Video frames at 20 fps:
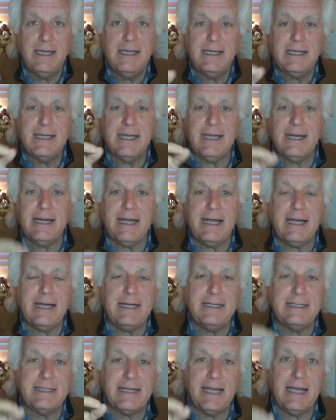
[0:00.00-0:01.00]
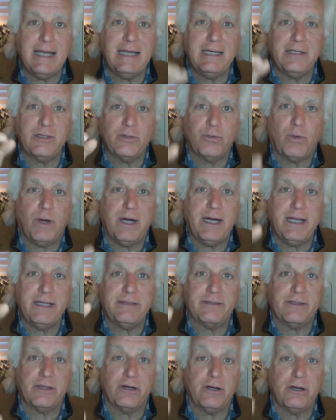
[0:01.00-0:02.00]
can add 10, 20,
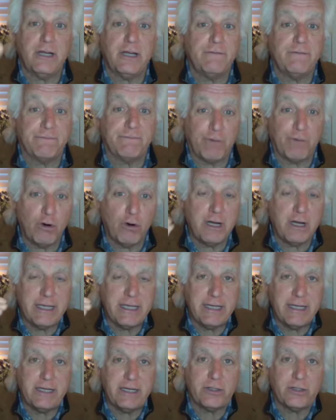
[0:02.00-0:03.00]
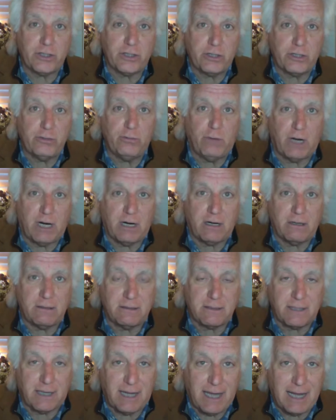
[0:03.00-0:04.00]
30, 40 years to our
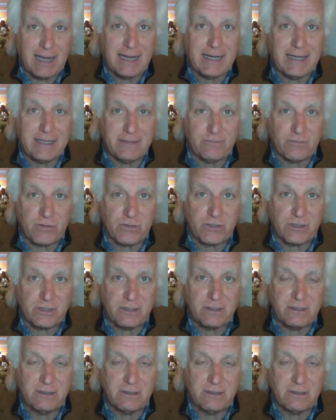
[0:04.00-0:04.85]
lives.